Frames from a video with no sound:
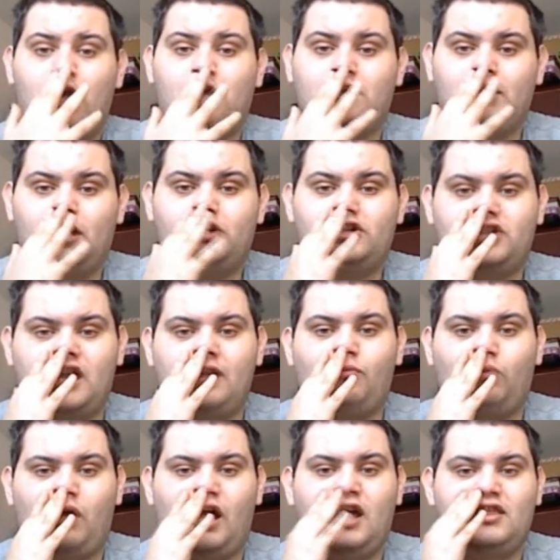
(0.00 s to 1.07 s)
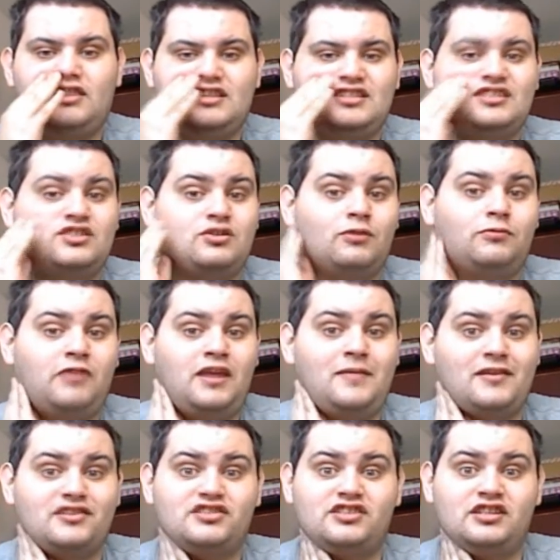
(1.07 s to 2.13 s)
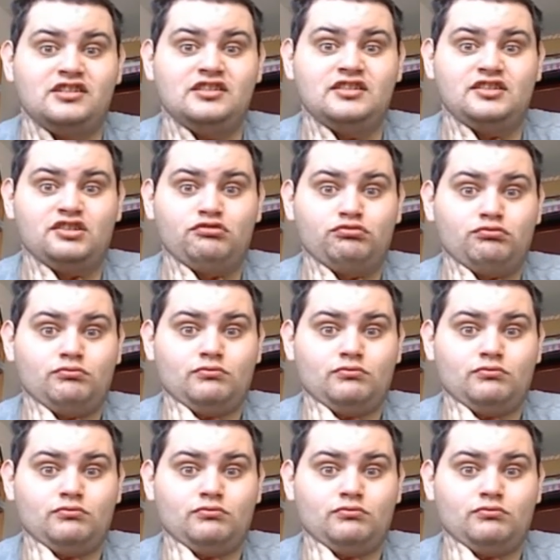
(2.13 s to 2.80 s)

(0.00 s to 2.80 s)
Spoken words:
I can understand why this is so famous, and